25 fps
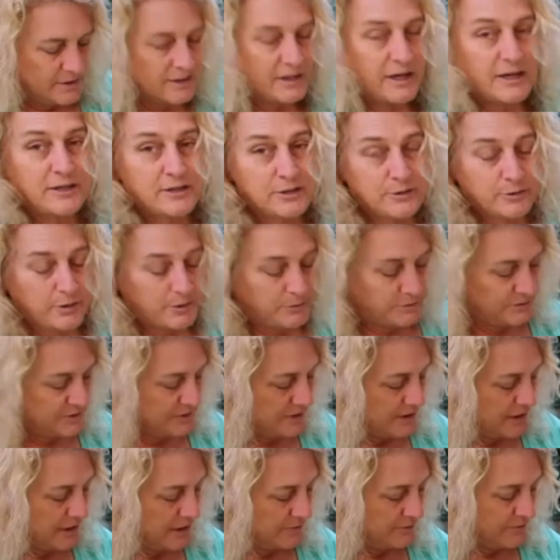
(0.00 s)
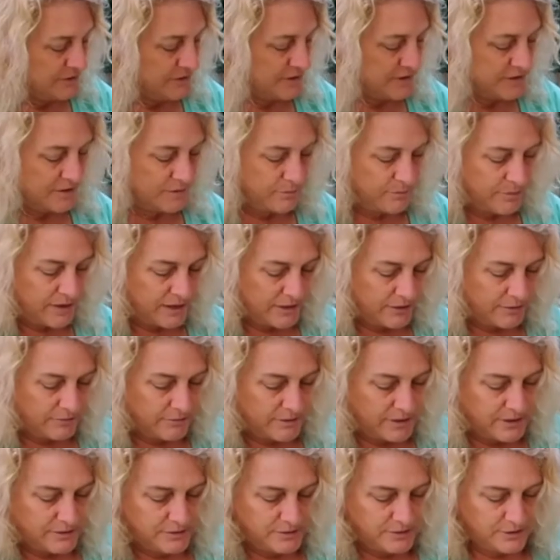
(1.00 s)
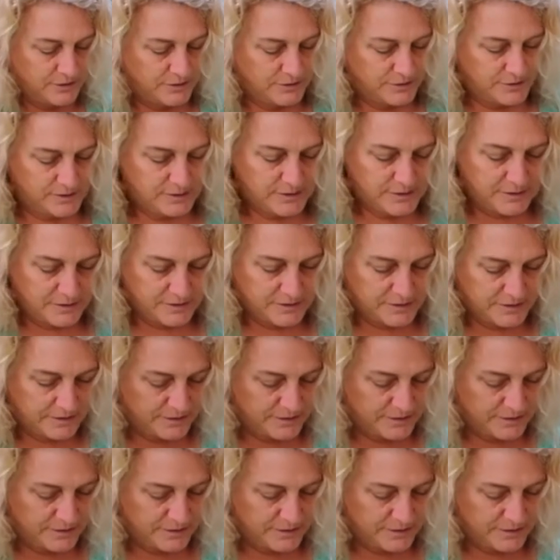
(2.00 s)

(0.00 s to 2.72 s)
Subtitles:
I knew I was going to have to zip back around to do this.